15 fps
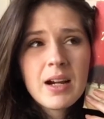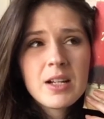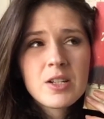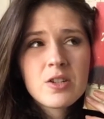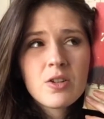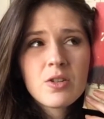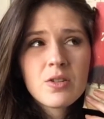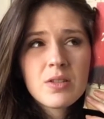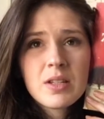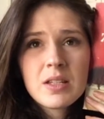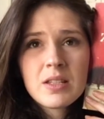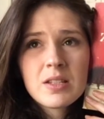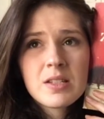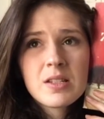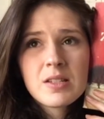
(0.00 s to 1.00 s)
I don't
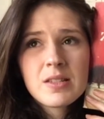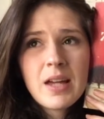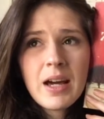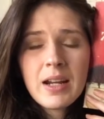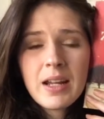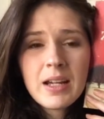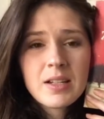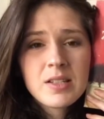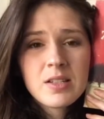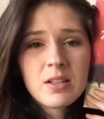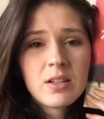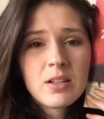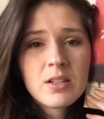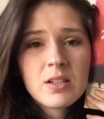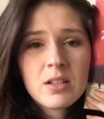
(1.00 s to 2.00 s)
think this is that
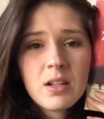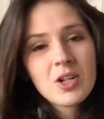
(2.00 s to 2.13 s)
excellent.